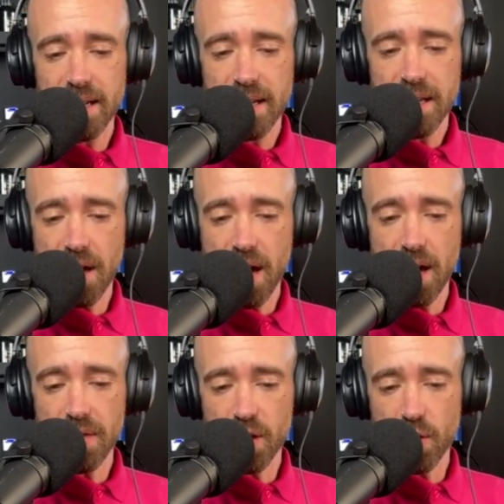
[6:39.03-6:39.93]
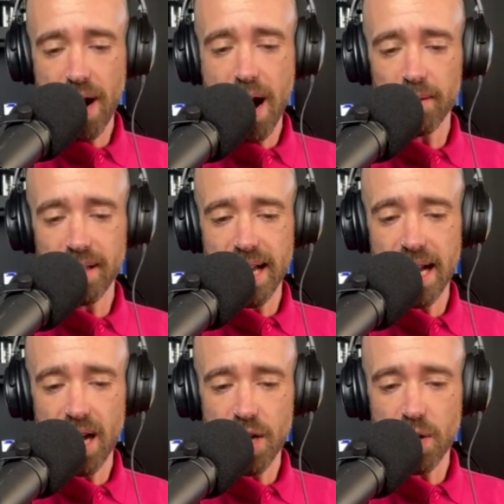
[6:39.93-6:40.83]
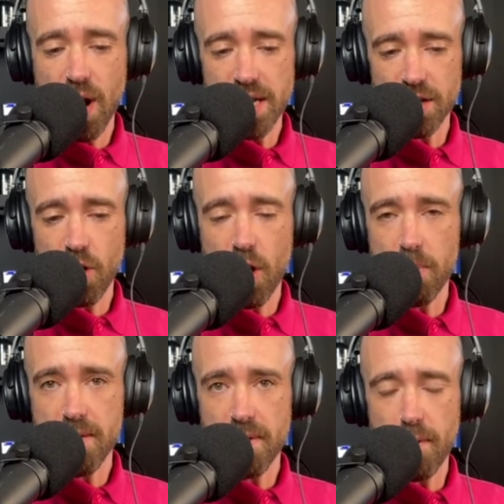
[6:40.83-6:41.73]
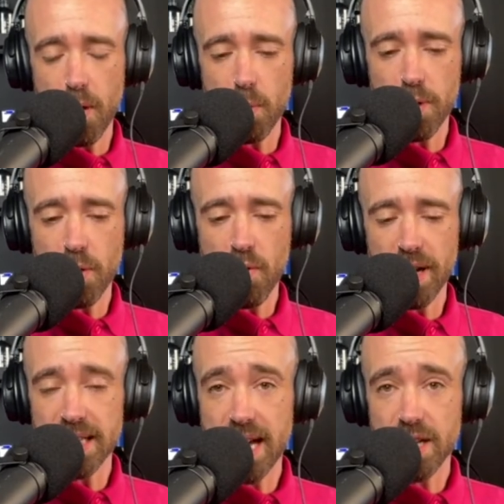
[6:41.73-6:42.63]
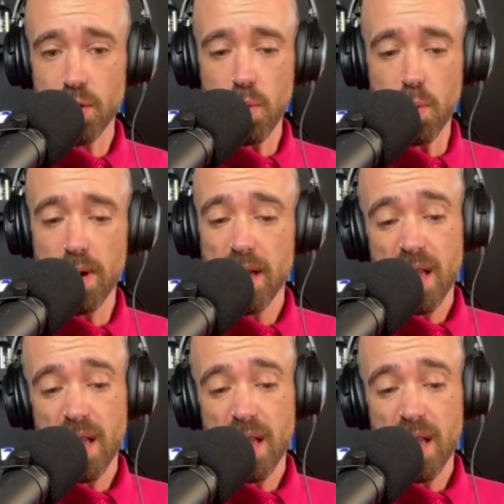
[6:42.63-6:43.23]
the crowd and that, like, you guys have got a bit of a following already, so that's cool.